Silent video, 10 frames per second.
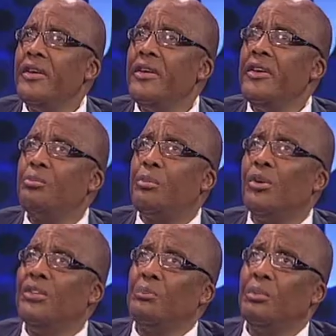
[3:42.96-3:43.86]
It's
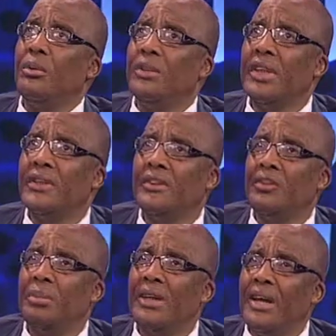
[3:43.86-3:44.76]
possible,
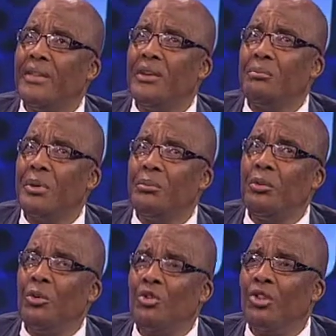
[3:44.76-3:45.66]
Justice, but I think
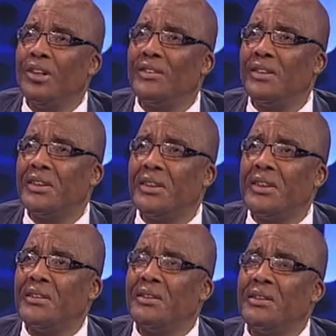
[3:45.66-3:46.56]
people
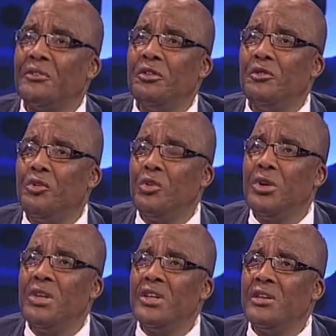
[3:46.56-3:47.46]
over-exaggerate it. If you
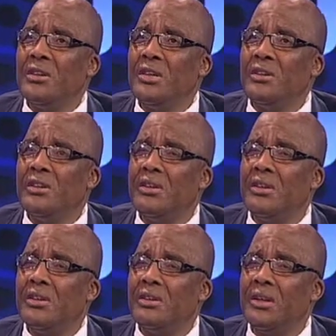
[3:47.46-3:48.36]
read
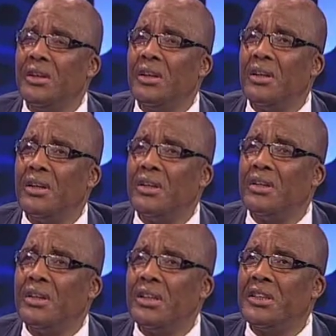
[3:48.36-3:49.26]

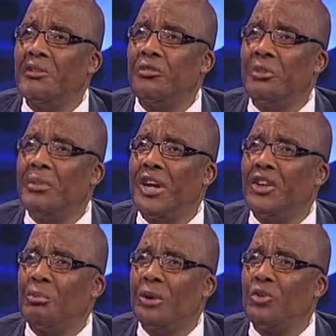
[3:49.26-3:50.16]
literature from
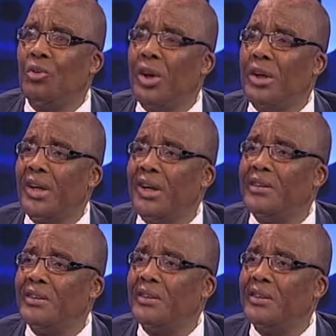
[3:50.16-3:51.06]
experts who are
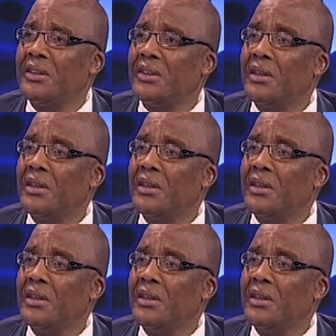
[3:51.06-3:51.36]
realistic,